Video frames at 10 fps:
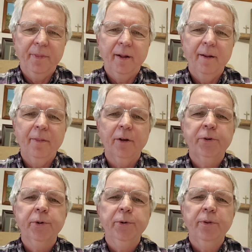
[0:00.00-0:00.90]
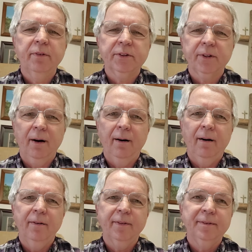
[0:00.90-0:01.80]
the truth of his
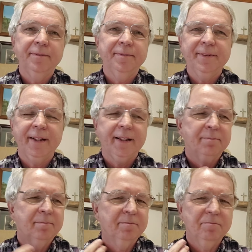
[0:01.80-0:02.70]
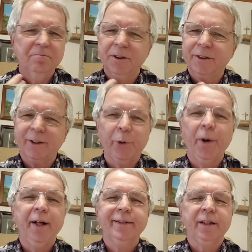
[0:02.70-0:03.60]
law and the
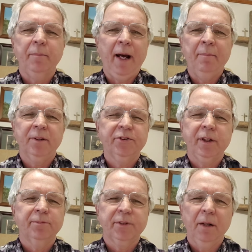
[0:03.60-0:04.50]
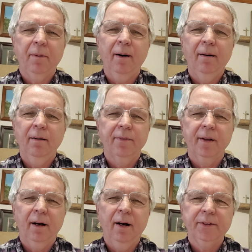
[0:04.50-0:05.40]
greatest commandment sums up all the
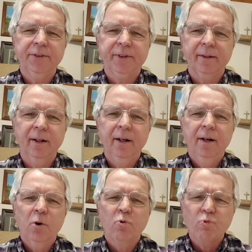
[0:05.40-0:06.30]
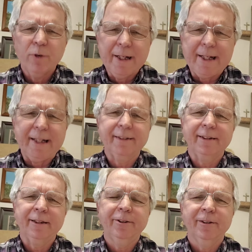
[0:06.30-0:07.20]
laws that are really
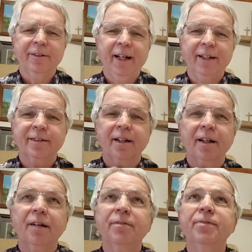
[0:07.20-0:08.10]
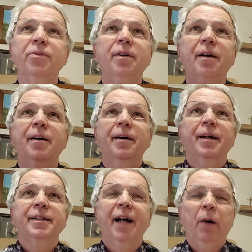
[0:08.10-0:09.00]
essential, and that is to love
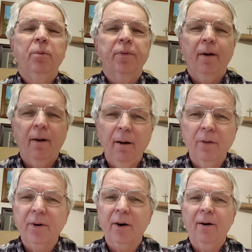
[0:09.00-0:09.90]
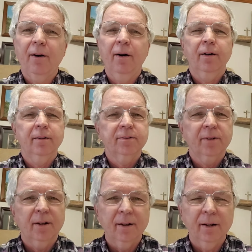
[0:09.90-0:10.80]
God with all of our heart,
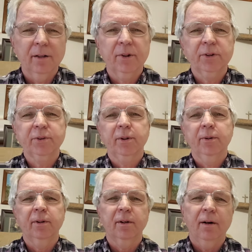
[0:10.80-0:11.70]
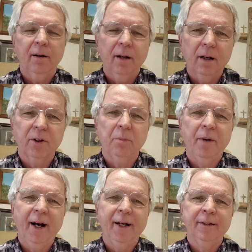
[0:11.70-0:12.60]
all of our soul, all of our
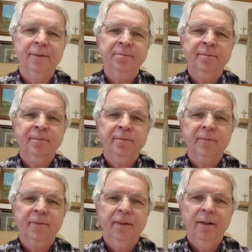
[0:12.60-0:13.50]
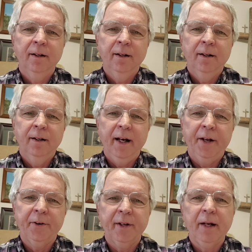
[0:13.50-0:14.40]
mind,
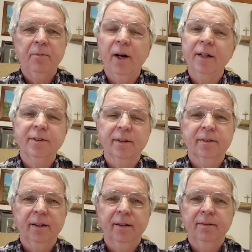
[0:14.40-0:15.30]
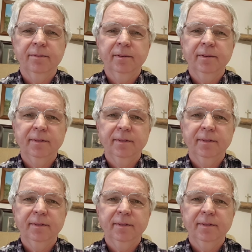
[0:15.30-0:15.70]
and our neighbor as ourselves.